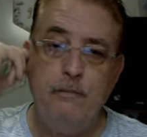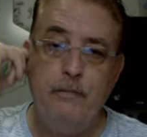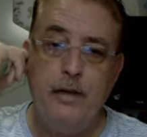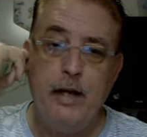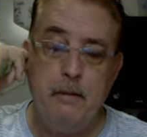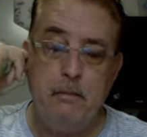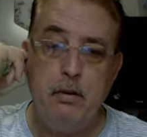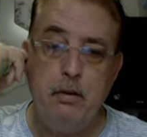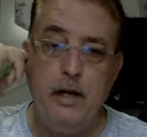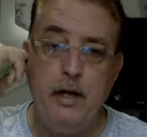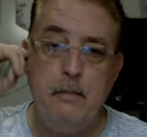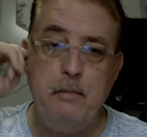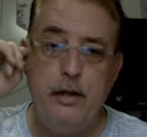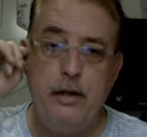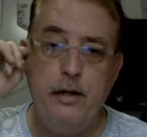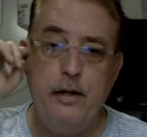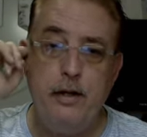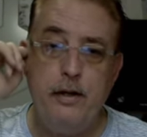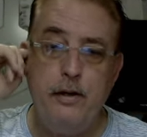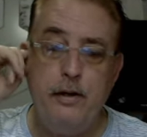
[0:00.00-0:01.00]
And believe me,
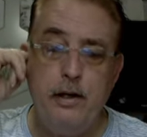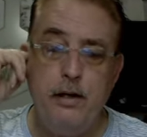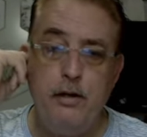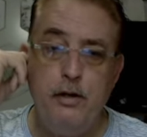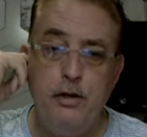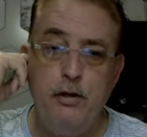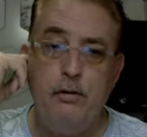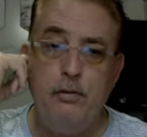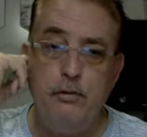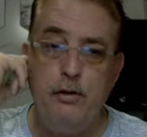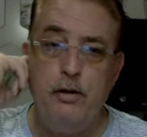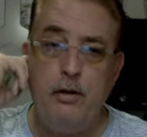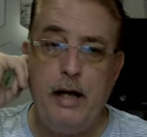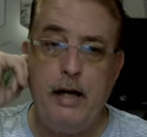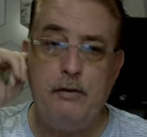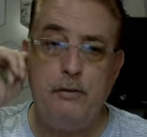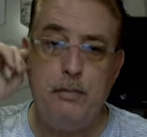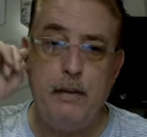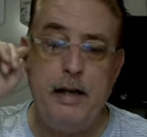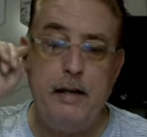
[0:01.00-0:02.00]
you'll
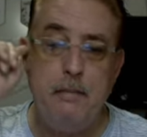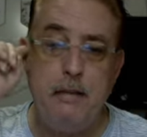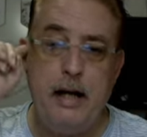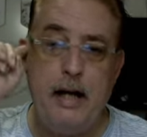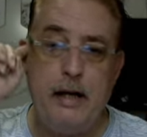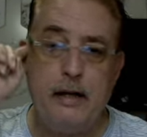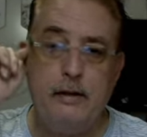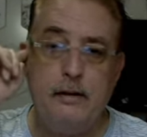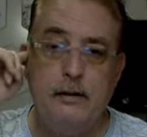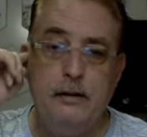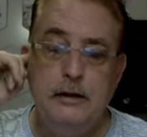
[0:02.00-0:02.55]
have to pay it back.